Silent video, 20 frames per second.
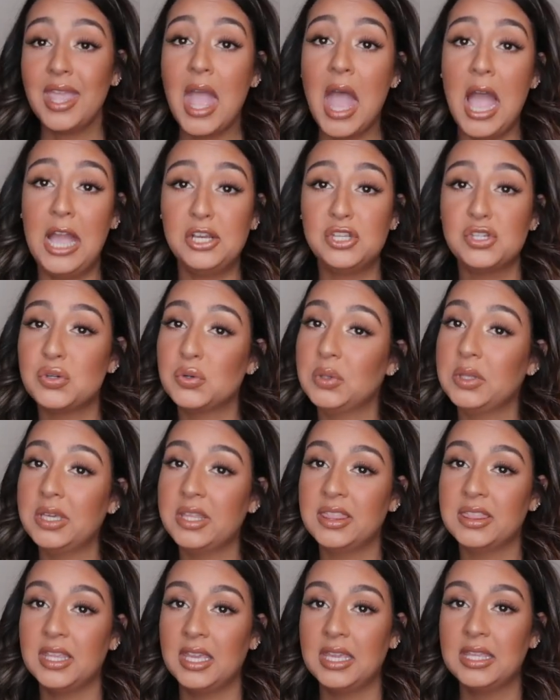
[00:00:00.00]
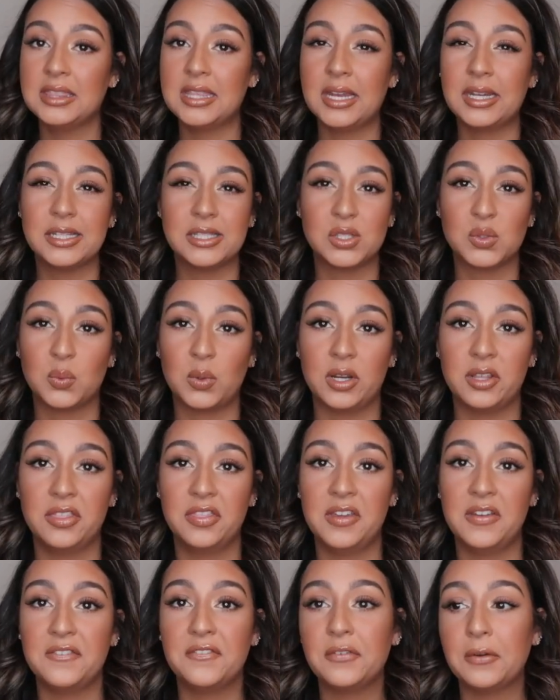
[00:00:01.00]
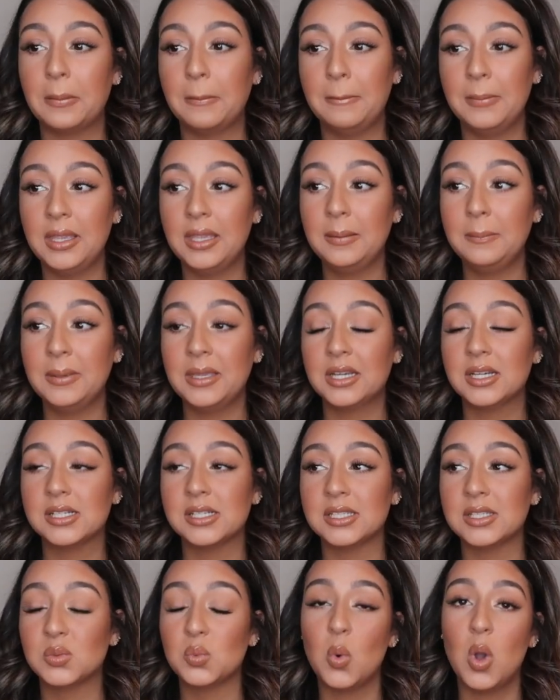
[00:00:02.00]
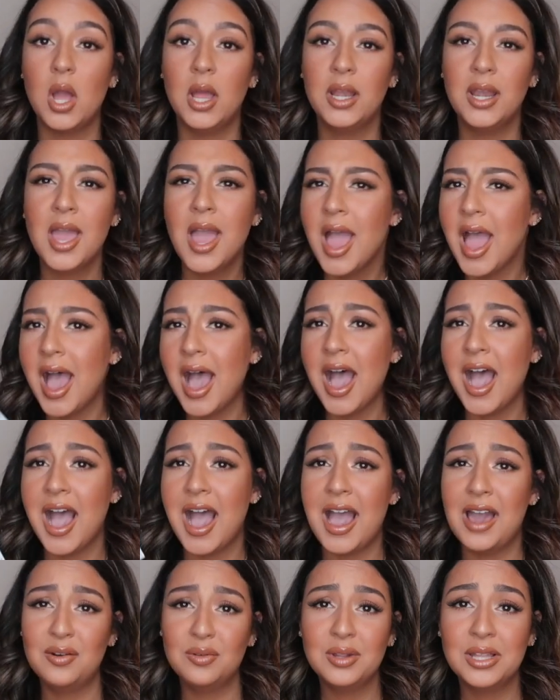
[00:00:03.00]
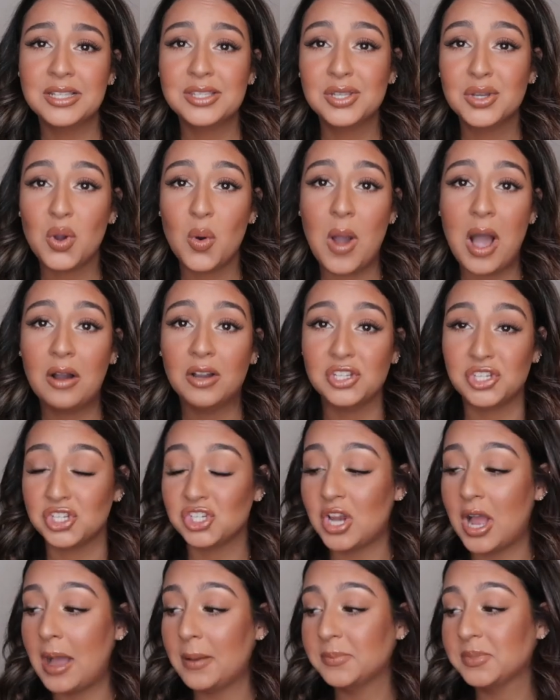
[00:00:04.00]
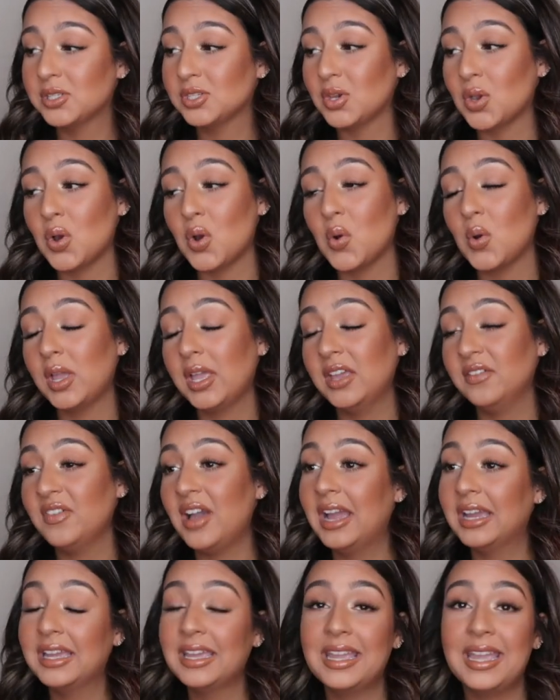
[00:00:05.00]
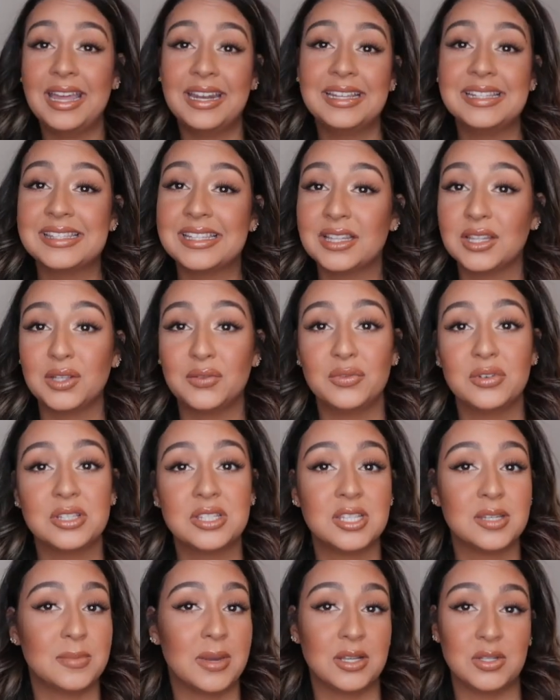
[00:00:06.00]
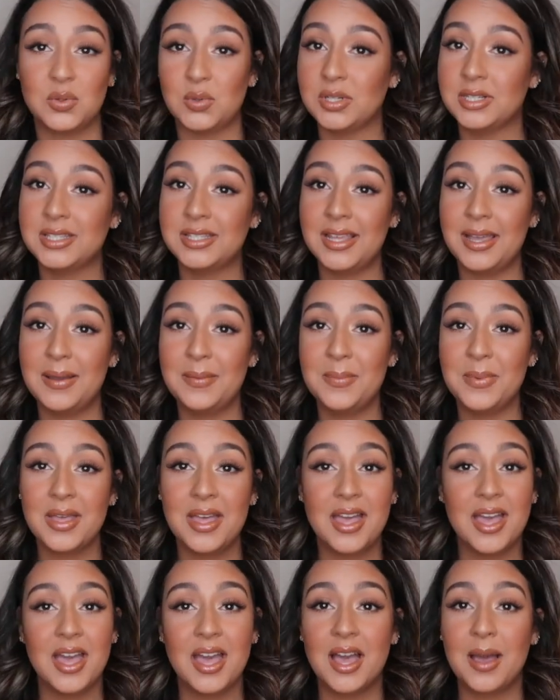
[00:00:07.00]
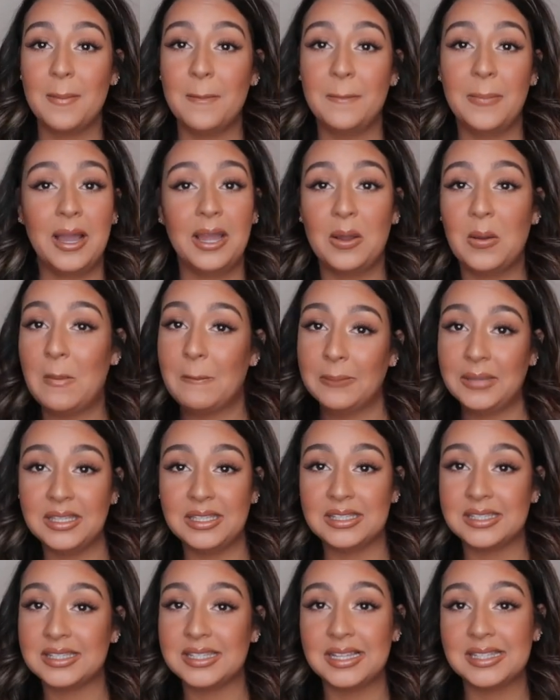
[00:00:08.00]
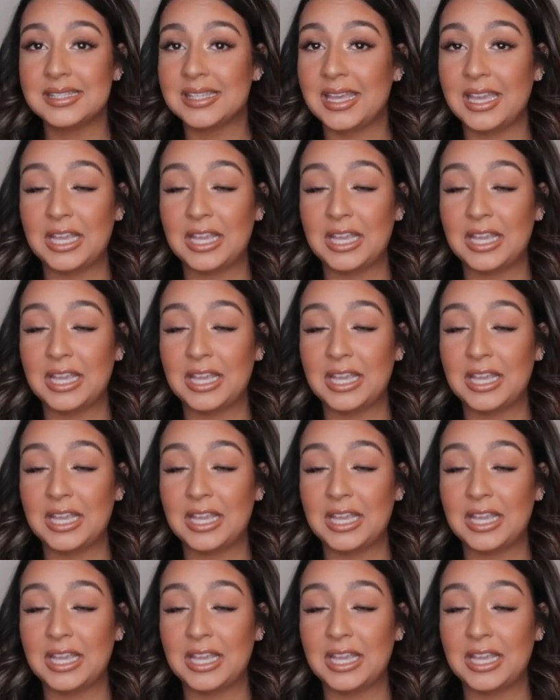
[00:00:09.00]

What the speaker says: I truly think that it's worth it for me because, one, I don't like to go out and shop, so if I could get it delivered to my doorstep, by all means, that's